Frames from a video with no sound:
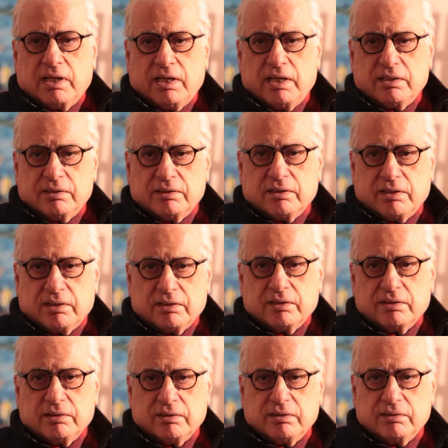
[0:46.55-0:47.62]

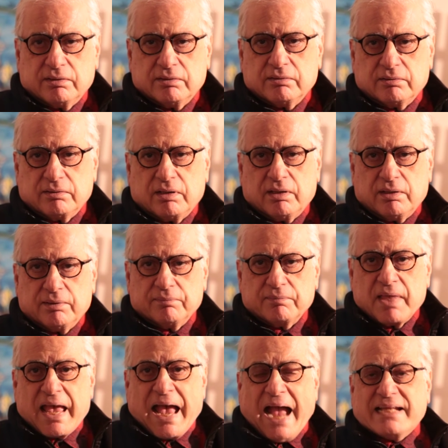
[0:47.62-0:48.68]

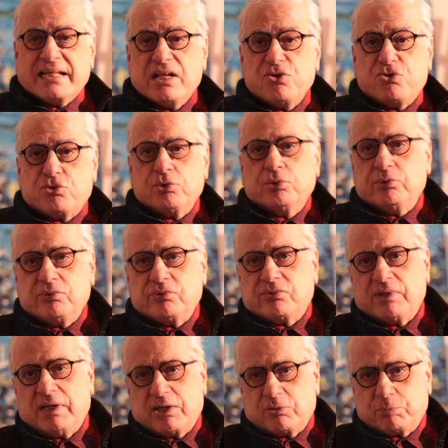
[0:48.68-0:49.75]
I didn't choose
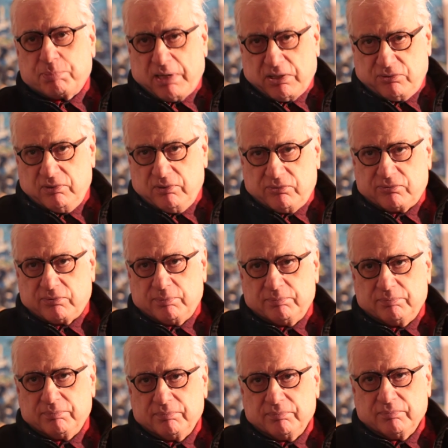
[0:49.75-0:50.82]
expressionism,